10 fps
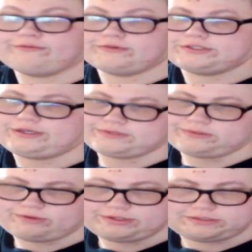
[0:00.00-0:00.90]
for sleeves
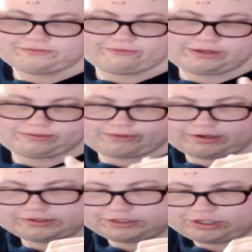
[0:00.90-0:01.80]
and 1 that's for random
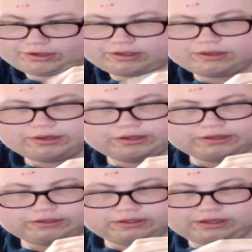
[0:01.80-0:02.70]
cards and junk.
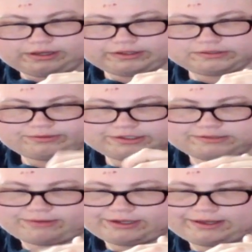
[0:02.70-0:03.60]
This one
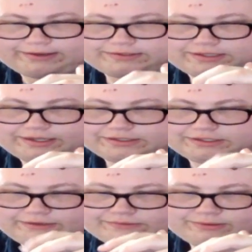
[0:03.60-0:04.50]
isn't my nice
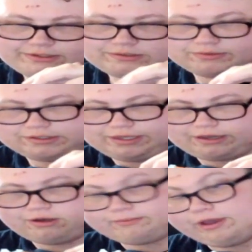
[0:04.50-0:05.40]
sleeves, but this one's
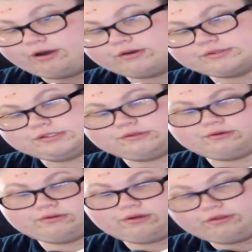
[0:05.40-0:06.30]
like all my arts,
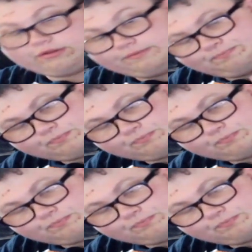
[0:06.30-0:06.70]
or all the